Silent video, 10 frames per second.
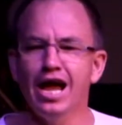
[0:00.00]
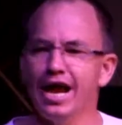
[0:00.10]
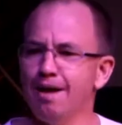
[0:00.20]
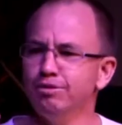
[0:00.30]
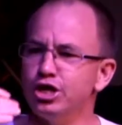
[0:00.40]

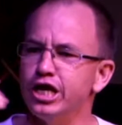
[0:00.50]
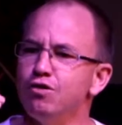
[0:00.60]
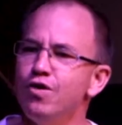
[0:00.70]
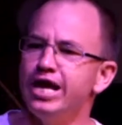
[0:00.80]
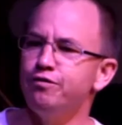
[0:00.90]
and I'm just going
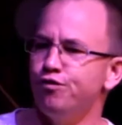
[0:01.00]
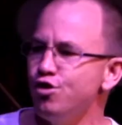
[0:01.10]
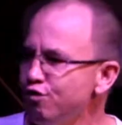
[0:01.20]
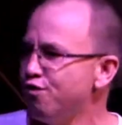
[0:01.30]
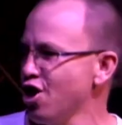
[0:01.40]
to read a
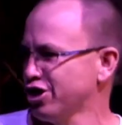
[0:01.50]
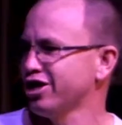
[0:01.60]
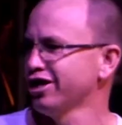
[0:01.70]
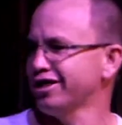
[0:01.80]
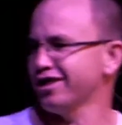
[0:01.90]
few
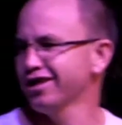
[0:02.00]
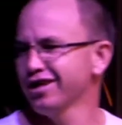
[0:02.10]
verses,